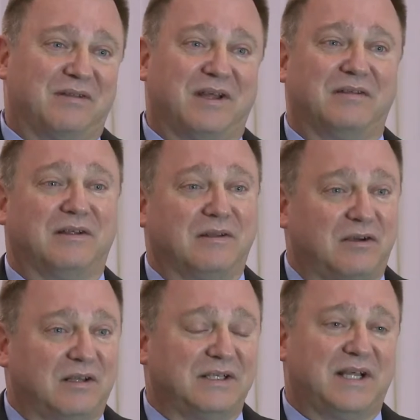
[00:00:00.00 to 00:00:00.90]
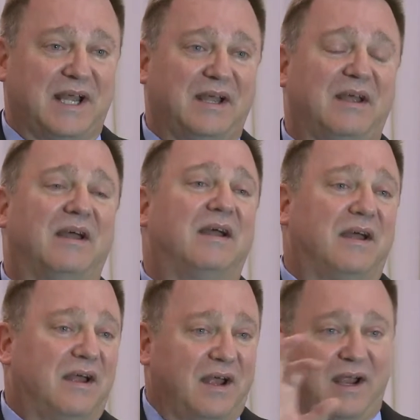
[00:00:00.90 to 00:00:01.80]
They literally take
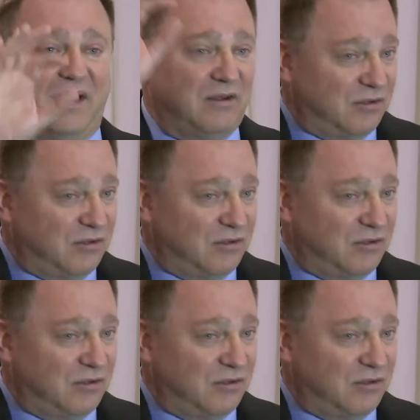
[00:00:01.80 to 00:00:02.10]
a